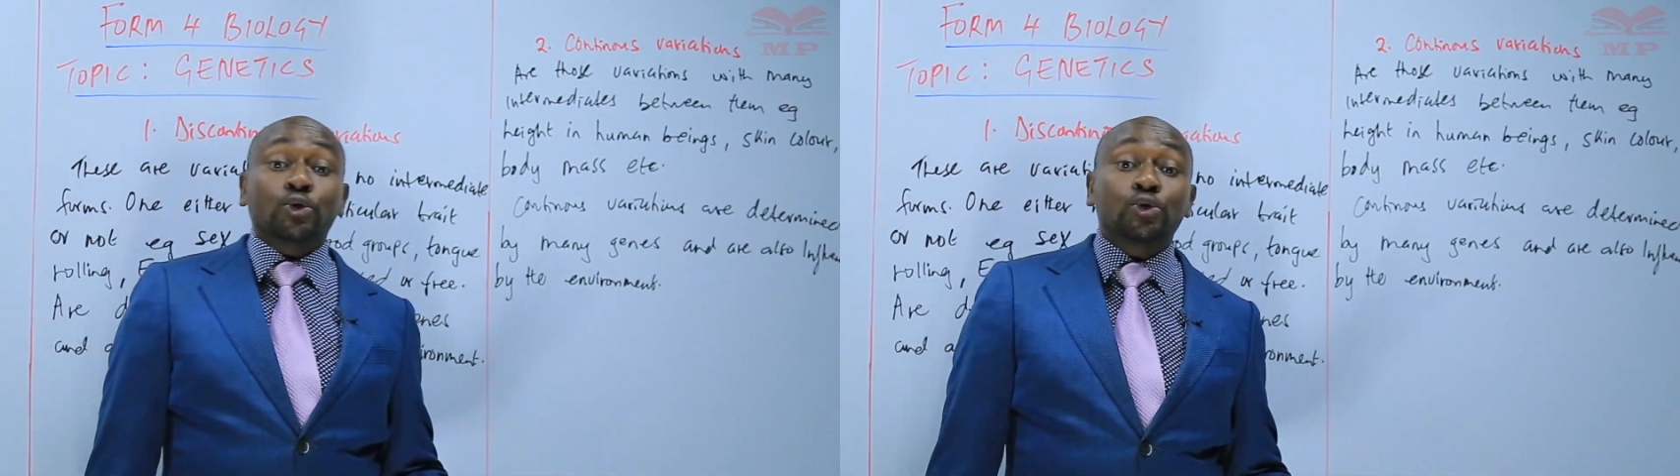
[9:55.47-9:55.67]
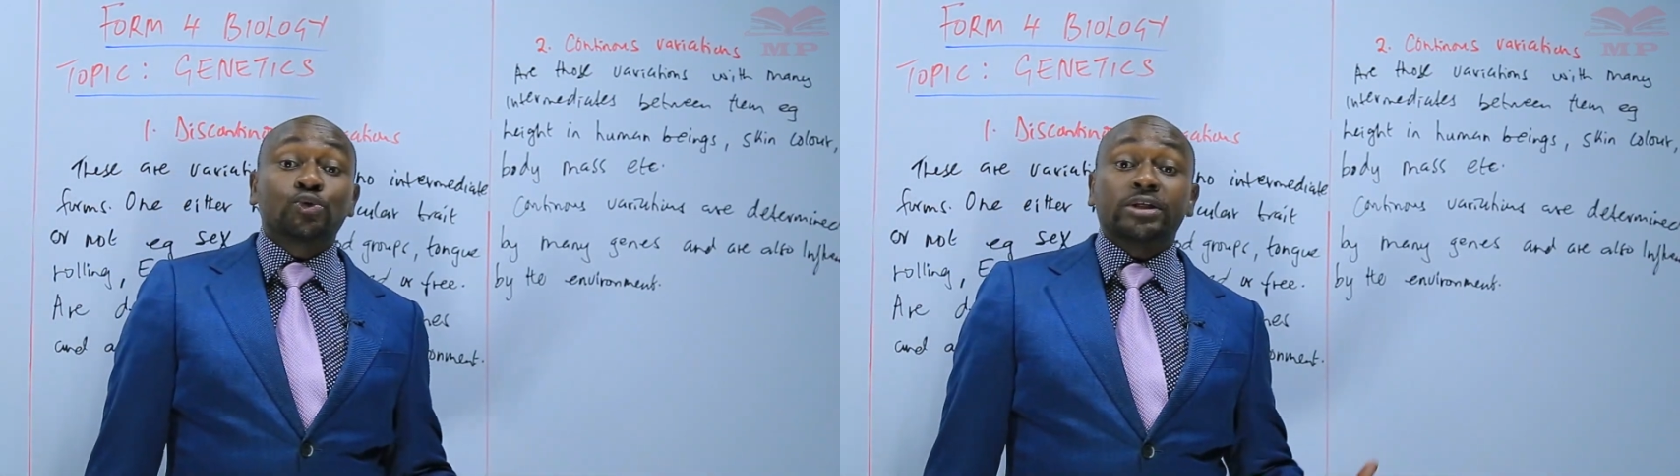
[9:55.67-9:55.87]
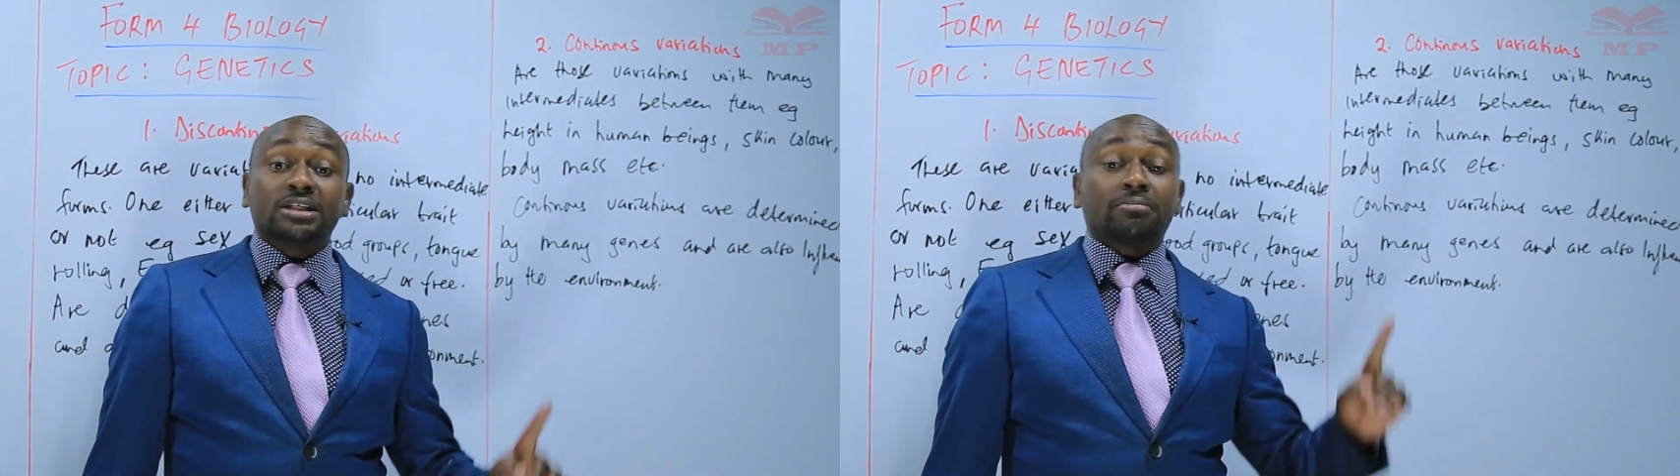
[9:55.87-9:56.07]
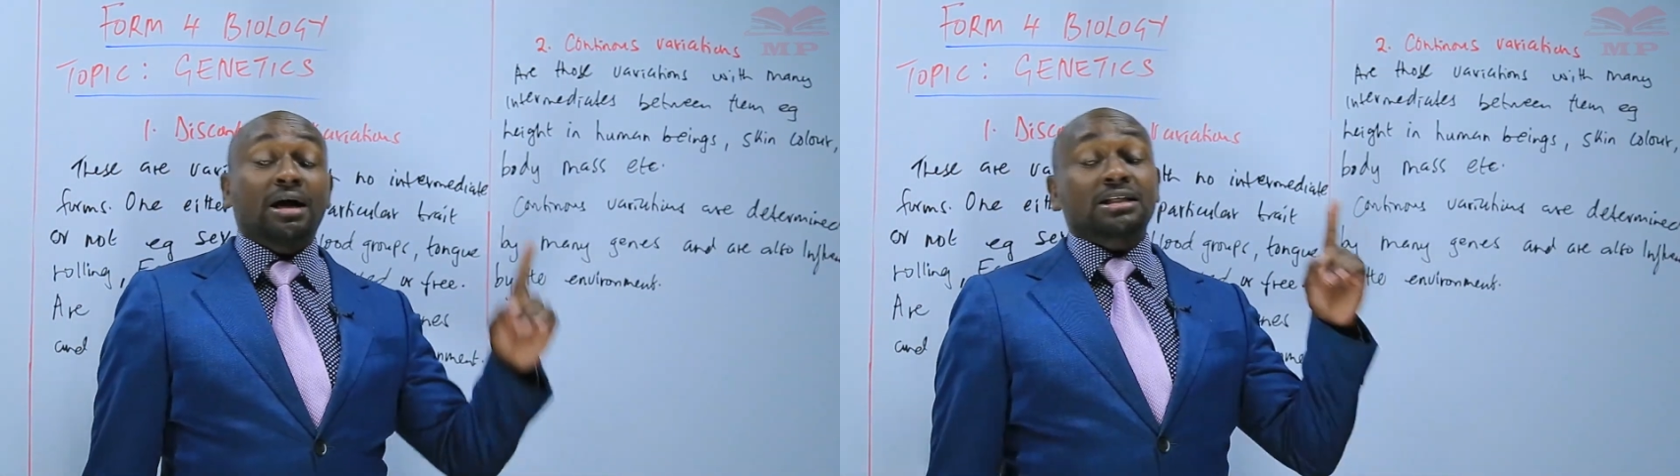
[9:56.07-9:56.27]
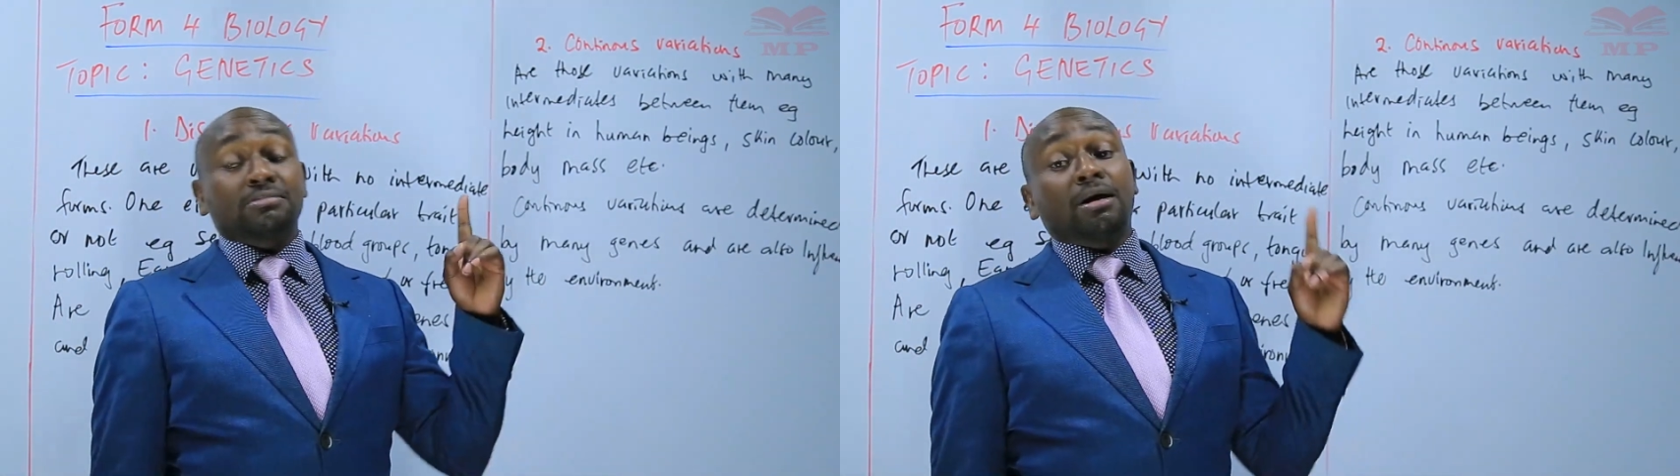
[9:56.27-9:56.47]
grow to its
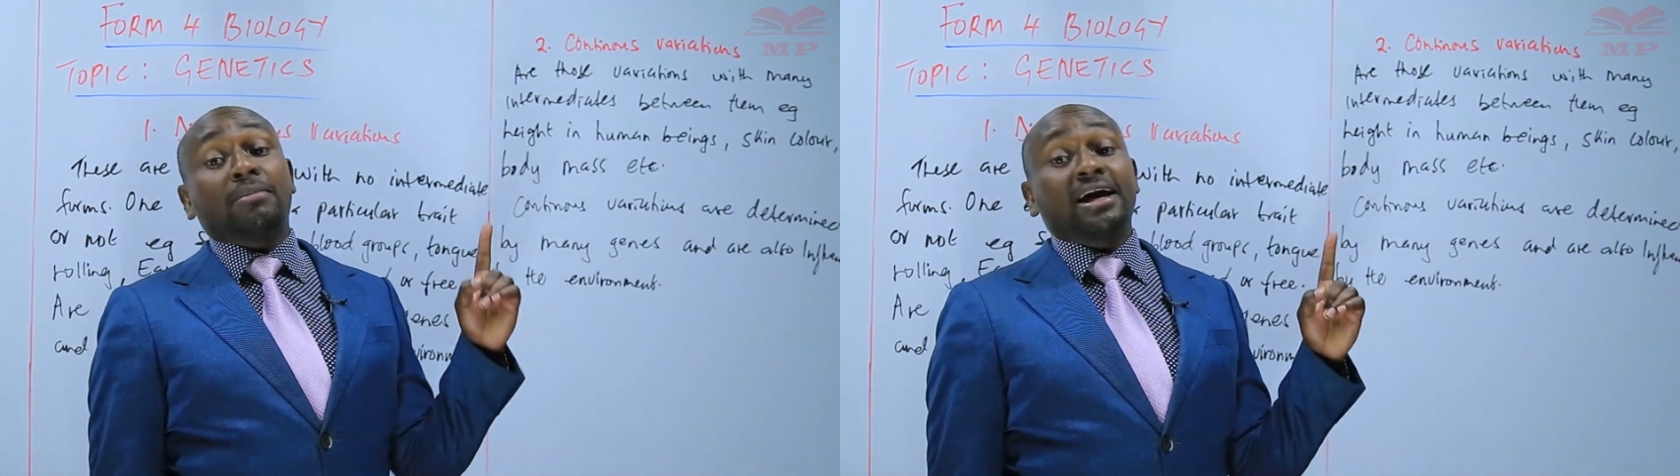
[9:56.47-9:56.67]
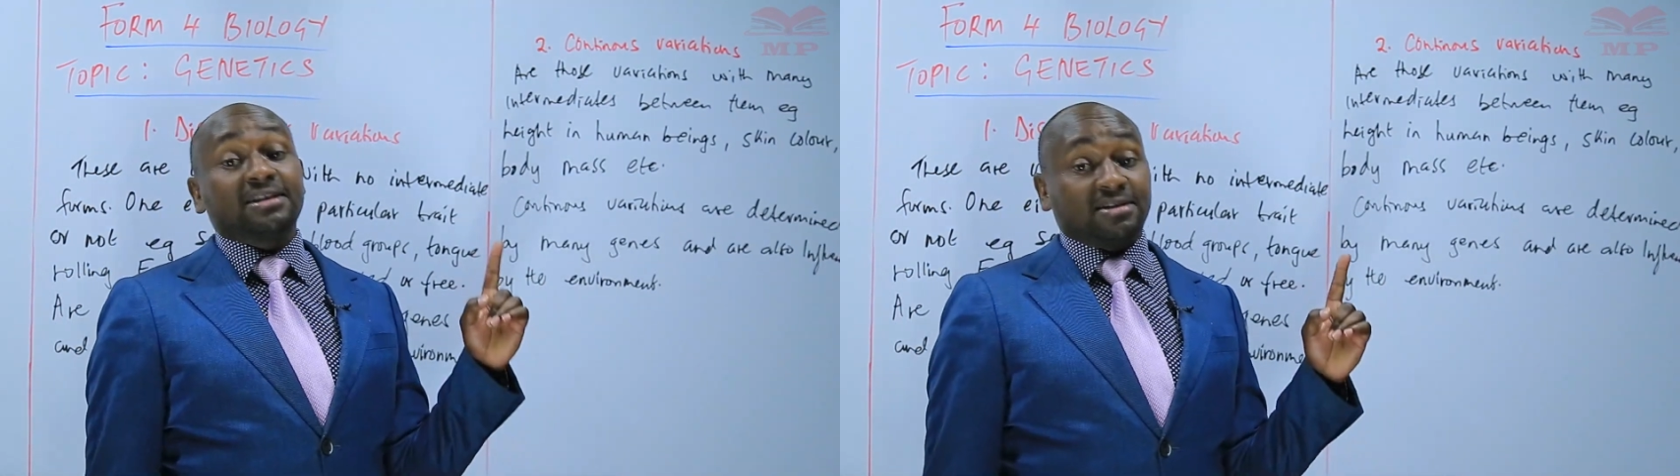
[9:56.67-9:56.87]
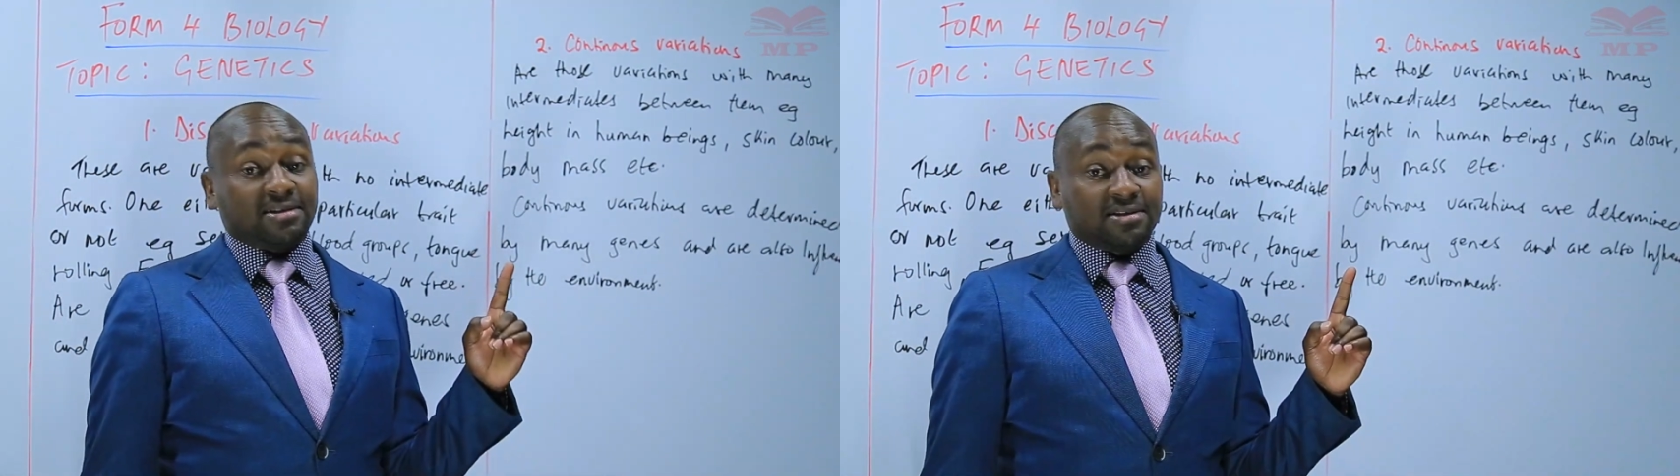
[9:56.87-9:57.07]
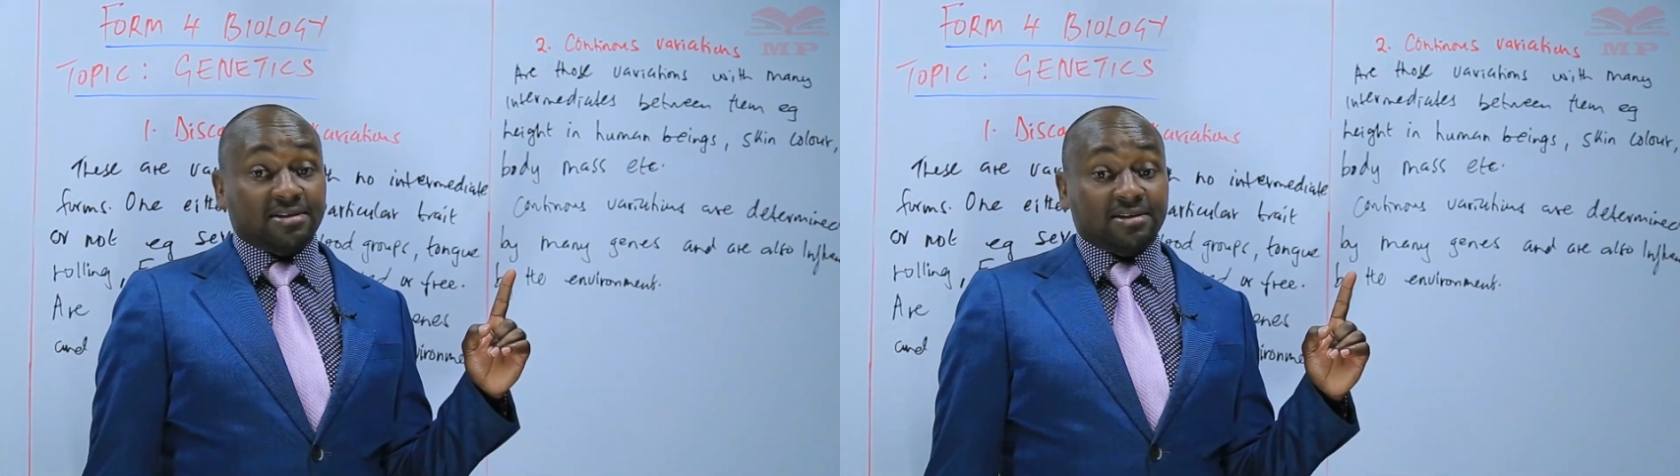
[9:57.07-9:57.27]
maximum height.